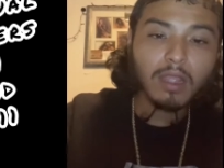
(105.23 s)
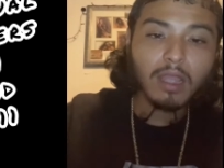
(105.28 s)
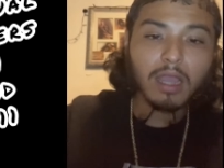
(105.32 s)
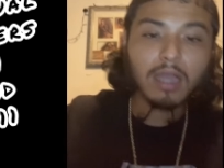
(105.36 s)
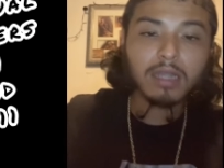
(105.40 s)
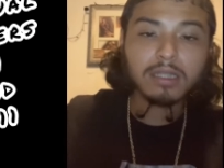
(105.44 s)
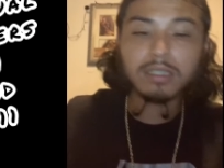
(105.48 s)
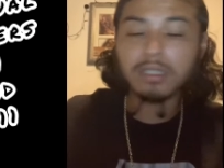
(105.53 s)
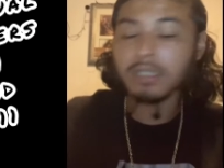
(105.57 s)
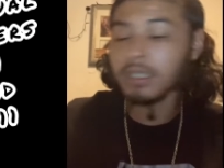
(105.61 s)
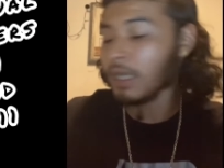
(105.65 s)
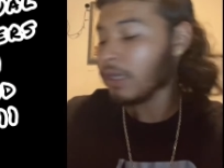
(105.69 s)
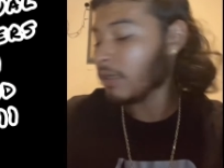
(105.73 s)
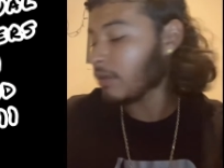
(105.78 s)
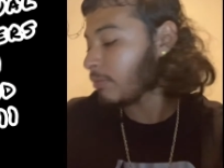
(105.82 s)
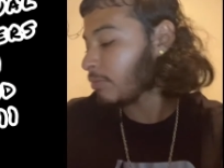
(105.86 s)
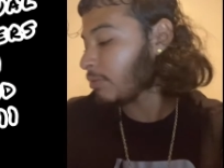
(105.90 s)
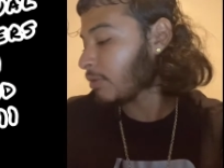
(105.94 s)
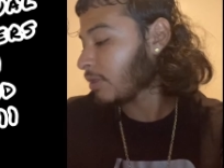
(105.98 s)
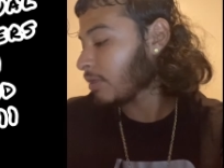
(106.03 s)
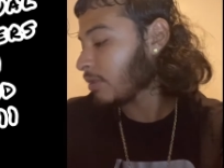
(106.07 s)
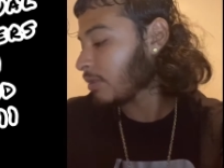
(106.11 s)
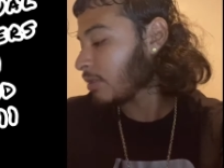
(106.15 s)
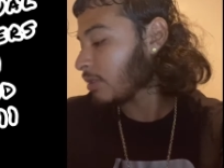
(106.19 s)
I just came to
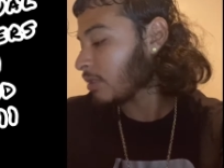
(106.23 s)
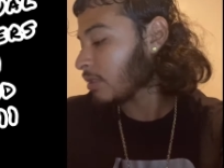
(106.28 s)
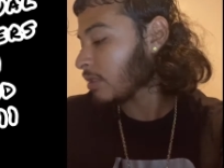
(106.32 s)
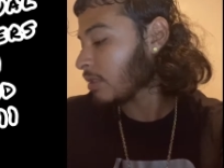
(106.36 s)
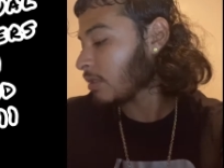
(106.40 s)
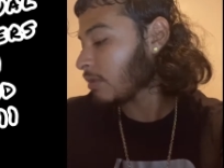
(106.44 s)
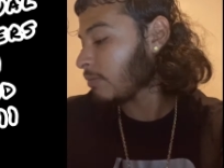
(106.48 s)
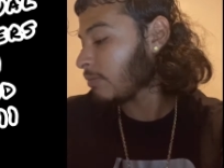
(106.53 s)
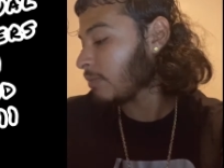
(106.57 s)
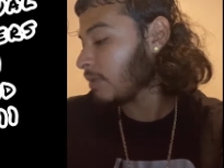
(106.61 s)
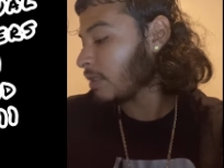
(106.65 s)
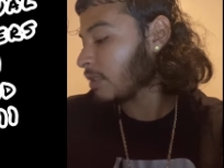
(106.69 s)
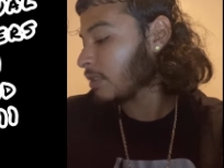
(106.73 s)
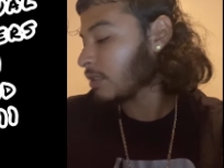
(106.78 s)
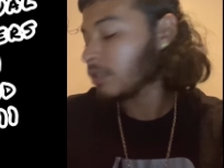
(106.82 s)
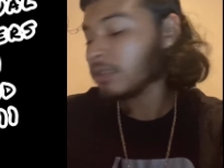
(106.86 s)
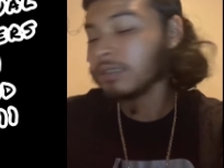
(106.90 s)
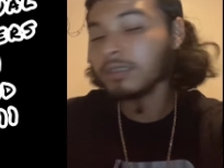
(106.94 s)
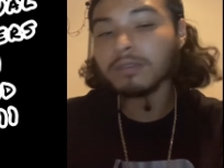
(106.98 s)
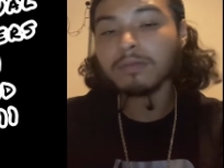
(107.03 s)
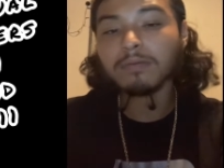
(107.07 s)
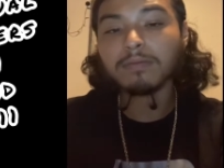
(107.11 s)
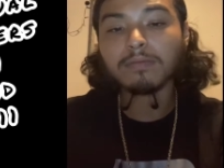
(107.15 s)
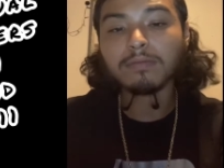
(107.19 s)
bring you this little
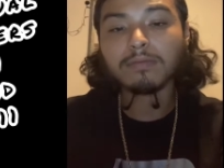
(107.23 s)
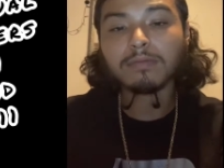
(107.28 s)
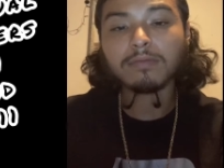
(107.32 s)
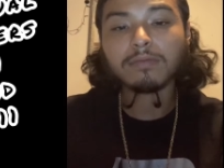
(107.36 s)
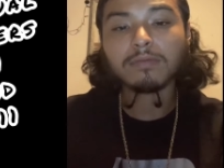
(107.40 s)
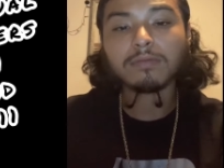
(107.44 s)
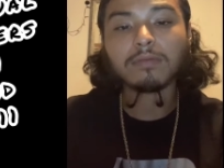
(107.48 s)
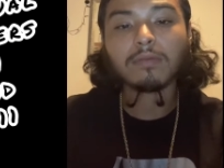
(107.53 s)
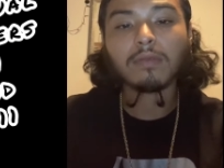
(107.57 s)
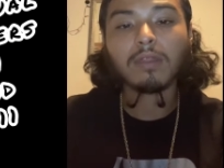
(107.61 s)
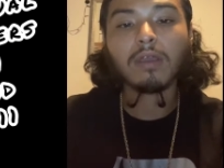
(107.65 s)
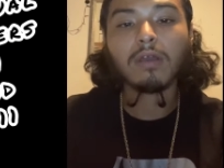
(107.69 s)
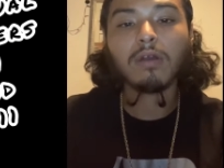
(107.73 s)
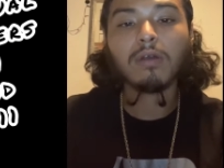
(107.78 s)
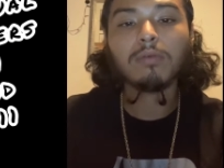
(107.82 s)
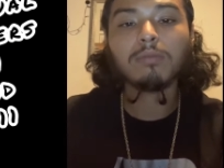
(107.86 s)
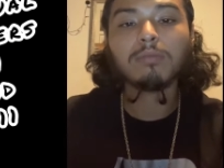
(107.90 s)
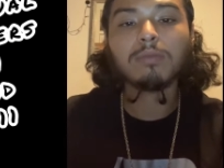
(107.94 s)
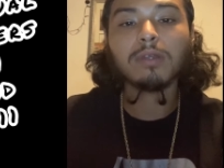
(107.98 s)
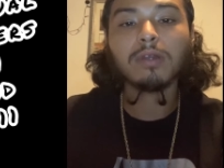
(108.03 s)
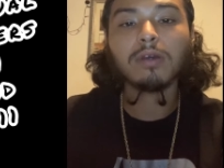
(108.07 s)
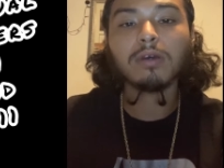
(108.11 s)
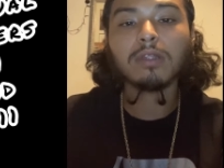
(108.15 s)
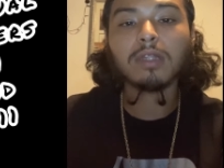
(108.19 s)
message. I
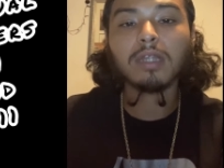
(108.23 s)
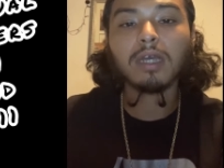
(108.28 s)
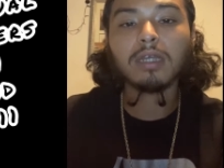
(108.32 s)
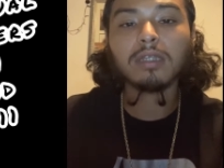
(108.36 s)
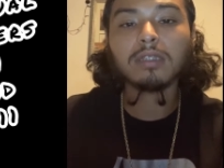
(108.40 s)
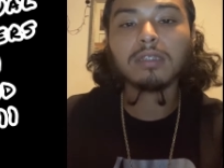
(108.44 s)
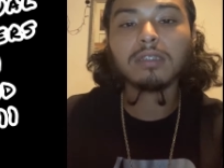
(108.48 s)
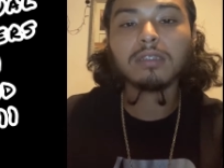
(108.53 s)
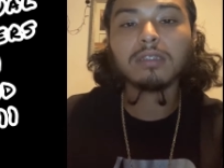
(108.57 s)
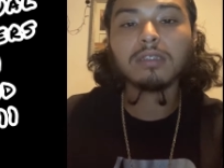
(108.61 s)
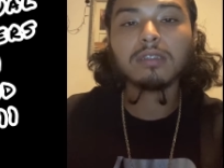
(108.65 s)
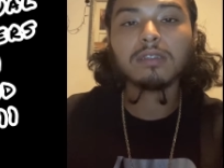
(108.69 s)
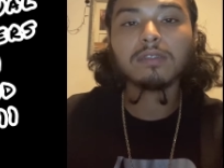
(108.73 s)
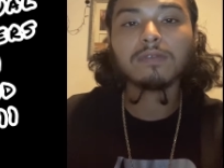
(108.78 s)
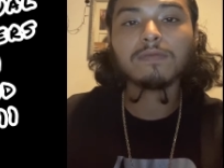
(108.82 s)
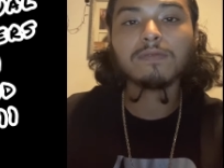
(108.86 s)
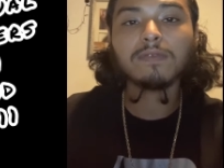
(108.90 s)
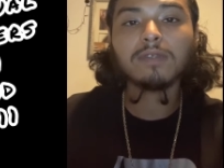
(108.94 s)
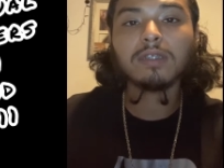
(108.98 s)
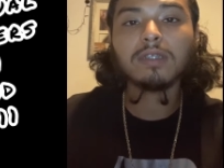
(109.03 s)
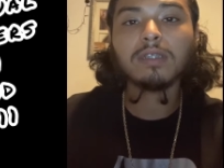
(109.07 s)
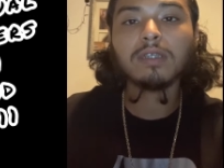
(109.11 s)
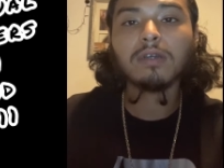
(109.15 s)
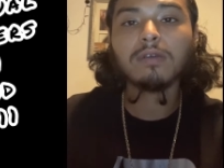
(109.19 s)
hope y'all liked it, this
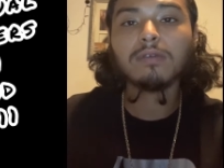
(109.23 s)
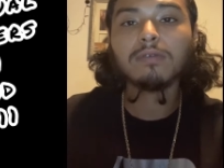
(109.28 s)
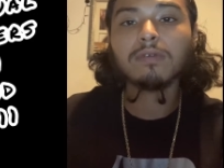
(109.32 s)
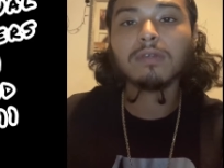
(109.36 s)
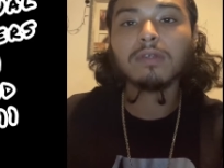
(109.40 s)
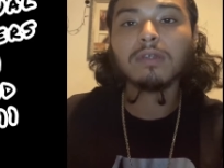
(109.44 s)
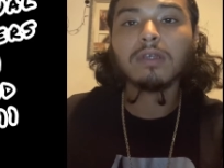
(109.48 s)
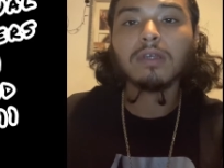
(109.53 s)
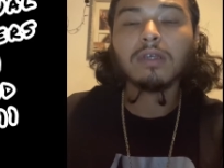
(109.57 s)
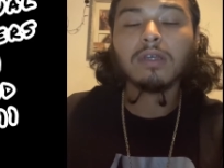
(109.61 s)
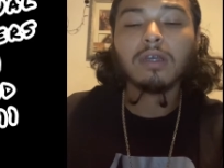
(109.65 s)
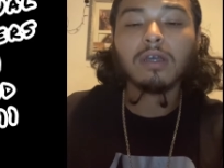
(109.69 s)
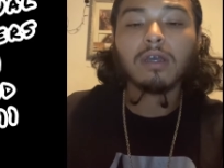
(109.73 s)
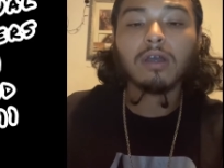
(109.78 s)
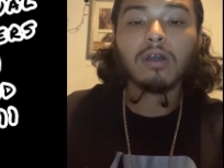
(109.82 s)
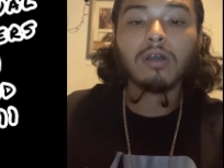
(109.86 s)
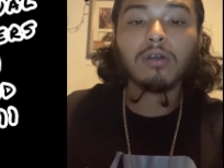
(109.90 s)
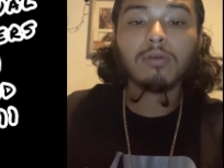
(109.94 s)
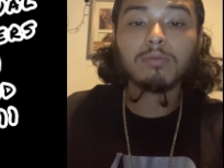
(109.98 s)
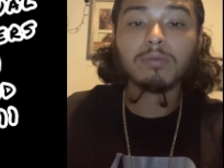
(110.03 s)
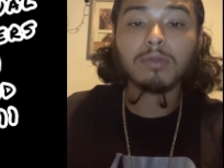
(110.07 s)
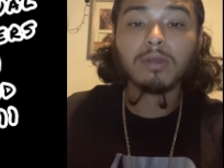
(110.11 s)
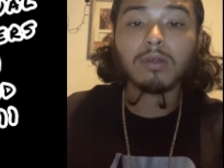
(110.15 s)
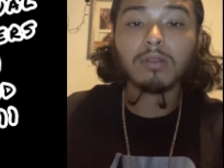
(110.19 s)
video. I
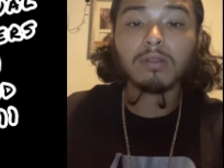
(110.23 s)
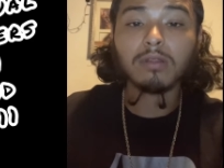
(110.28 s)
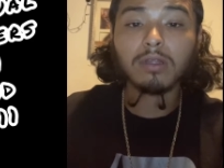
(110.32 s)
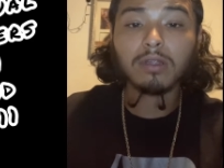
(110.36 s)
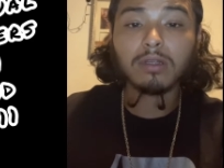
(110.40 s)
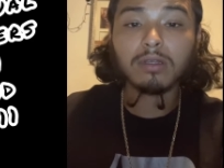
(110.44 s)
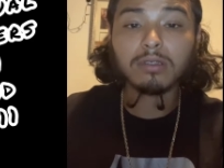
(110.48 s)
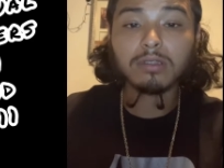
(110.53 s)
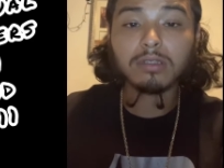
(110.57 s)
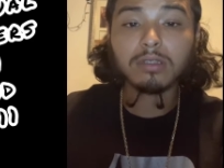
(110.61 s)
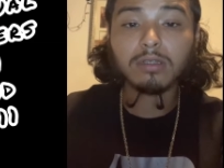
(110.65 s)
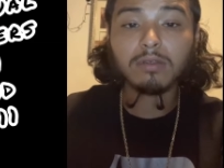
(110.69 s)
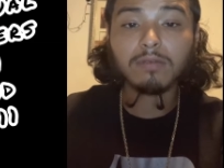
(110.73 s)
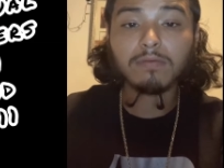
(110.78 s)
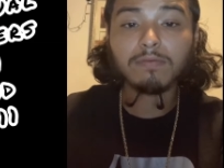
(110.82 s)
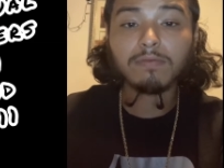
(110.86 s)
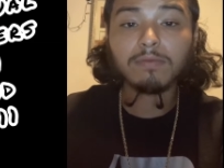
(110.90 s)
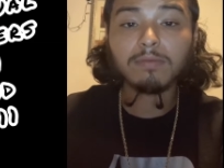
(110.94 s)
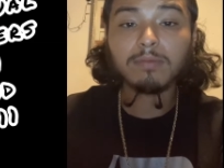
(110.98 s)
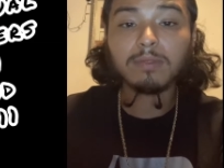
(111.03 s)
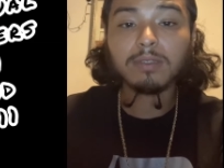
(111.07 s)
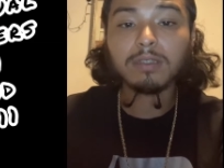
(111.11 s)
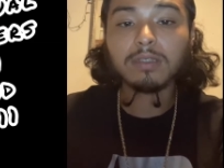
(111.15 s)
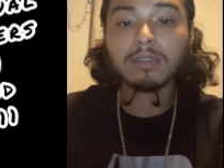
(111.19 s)
hope y'all learned something
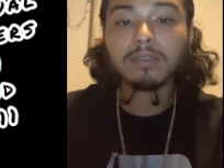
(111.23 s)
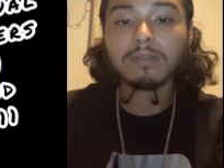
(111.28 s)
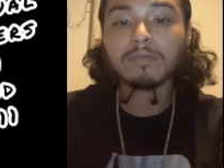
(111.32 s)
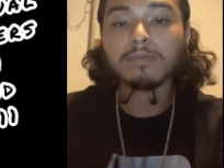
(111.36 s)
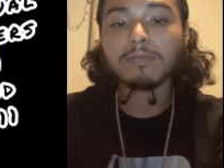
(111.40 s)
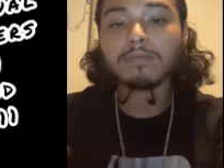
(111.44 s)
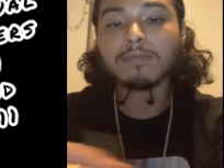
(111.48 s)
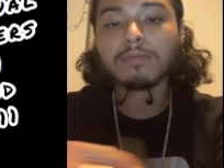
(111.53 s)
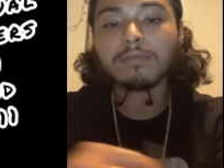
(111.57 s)
from this.